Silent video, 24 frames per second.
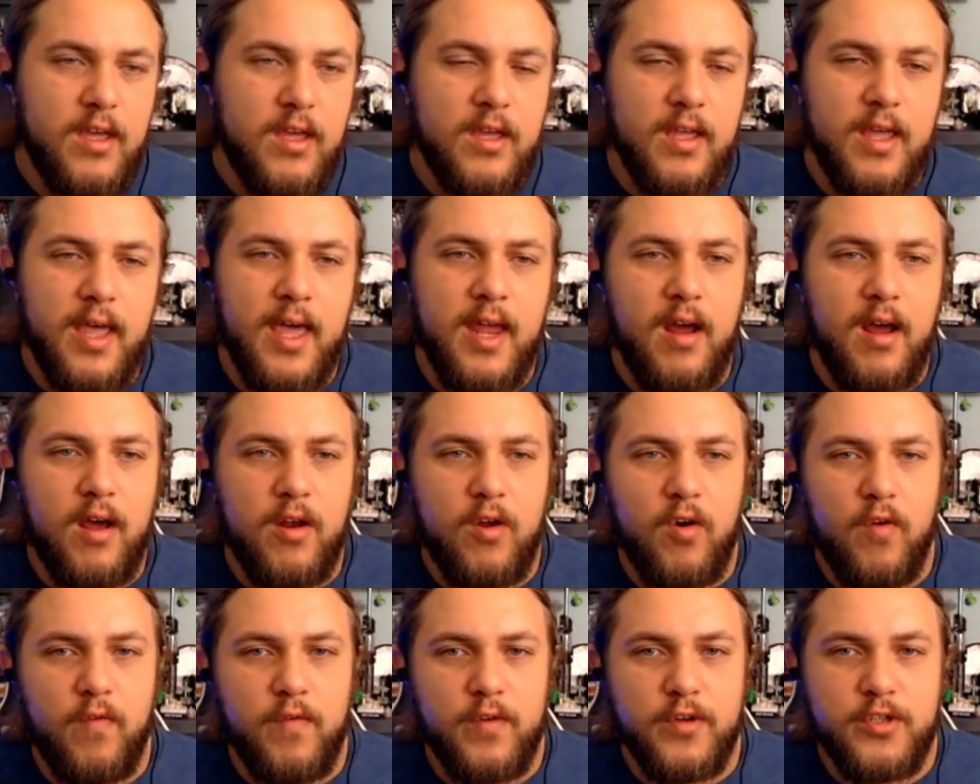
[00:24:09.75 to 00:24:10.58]
Head on
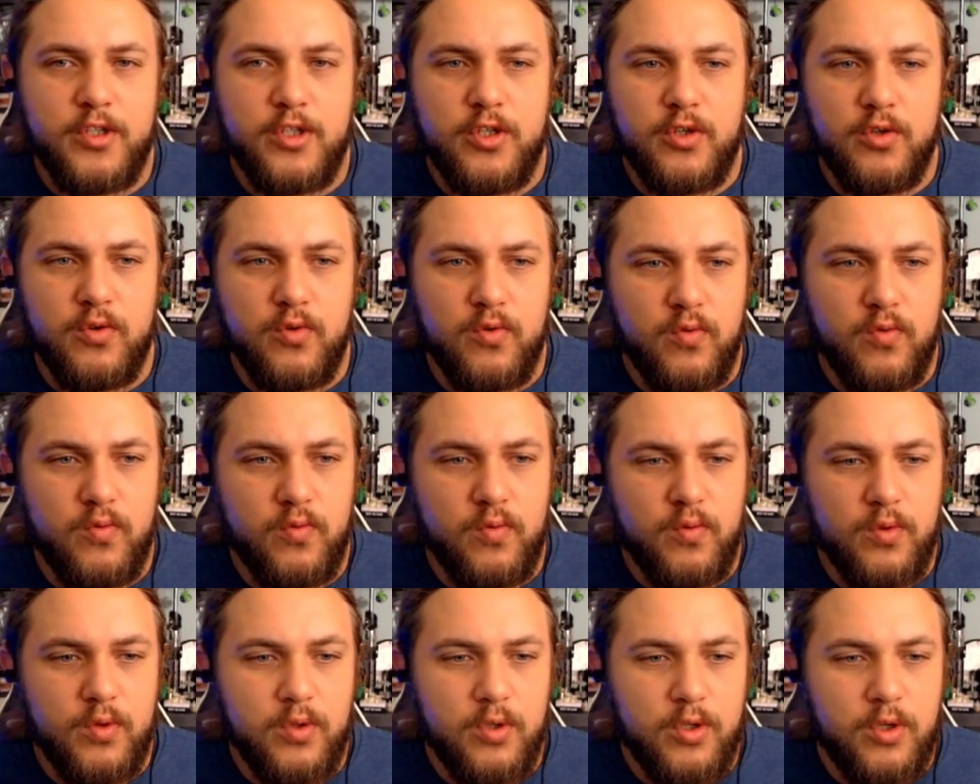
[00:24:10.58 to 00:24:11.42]
over to
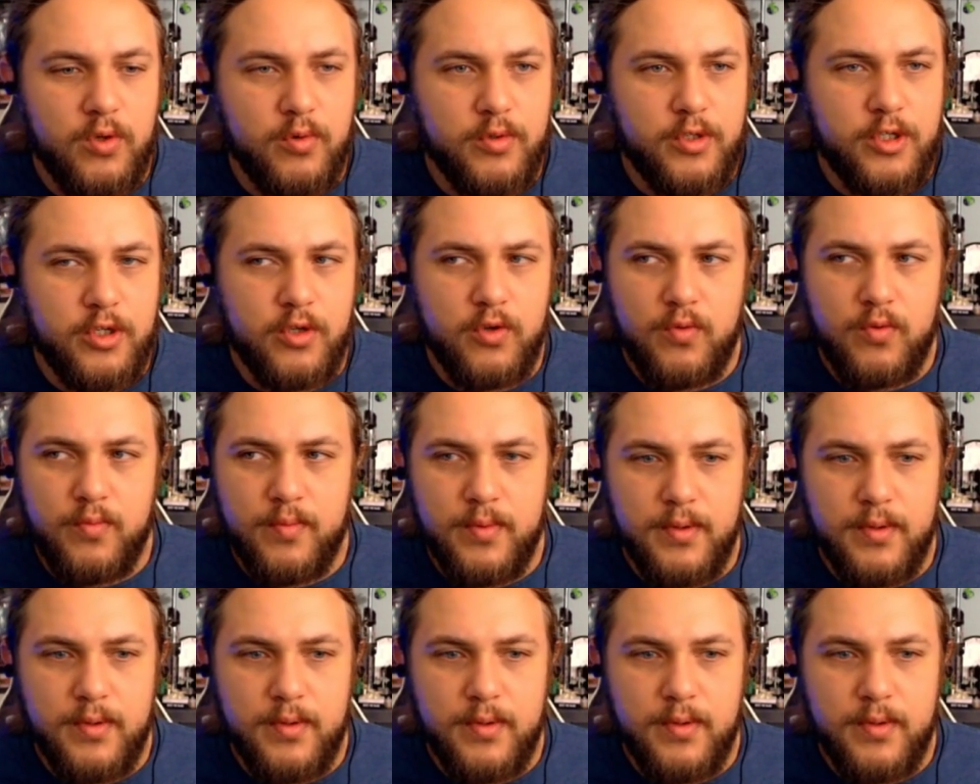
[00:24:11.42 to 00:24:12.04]
YouTube